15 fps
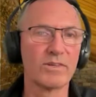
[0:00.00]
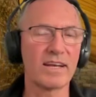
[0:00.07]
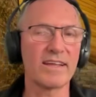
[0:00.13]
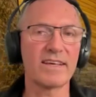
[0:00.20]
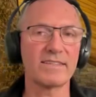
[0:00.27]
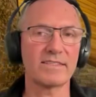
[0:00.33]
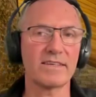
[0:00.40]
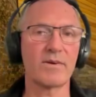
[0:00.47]

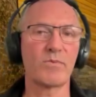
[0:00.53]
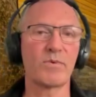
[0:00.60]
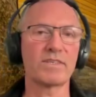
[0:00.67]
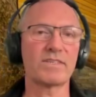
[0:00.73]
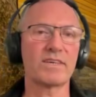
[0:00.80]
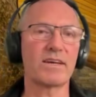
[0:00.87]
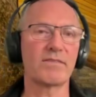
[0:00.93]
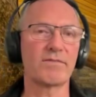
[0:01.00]
They say
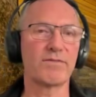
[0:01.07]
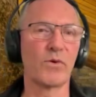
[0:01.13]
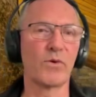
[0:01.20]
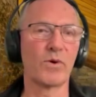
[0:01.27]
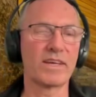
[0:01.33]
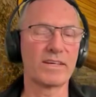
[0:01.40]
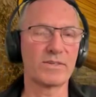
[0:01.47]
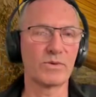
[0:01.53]
once you hit
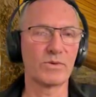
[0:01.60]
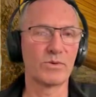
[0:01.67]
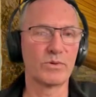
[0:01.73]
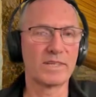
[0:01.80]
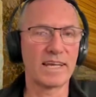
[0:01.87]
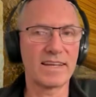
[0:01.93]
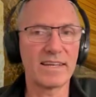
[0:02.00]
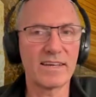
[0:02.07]
40, it's all
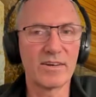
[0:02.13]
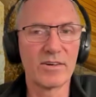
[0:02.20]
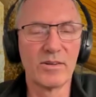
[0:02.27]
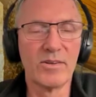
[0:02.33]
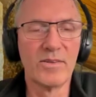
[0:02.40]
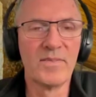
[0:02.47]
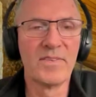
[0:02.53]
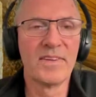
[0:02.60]

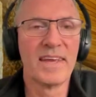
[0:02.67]
downhill.